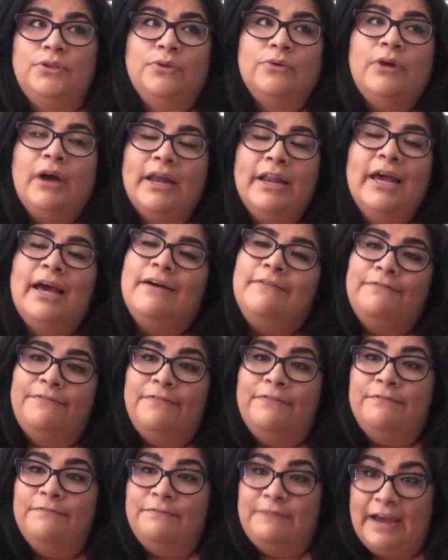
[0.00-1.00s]
you got to have
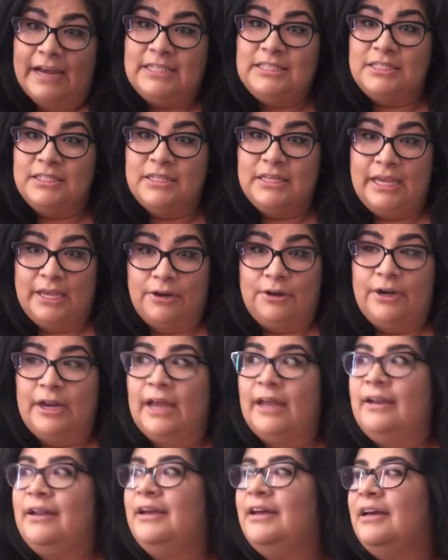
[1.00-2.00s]
fast
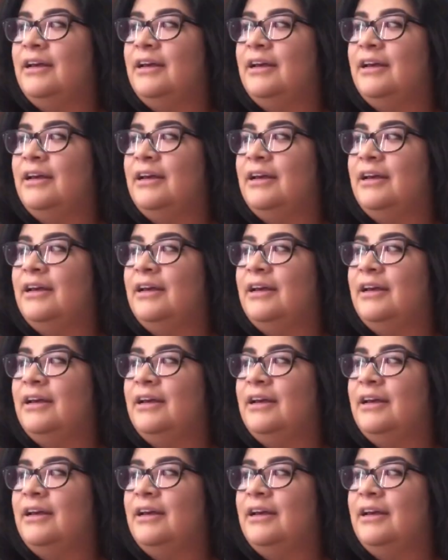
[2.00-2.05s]
internet.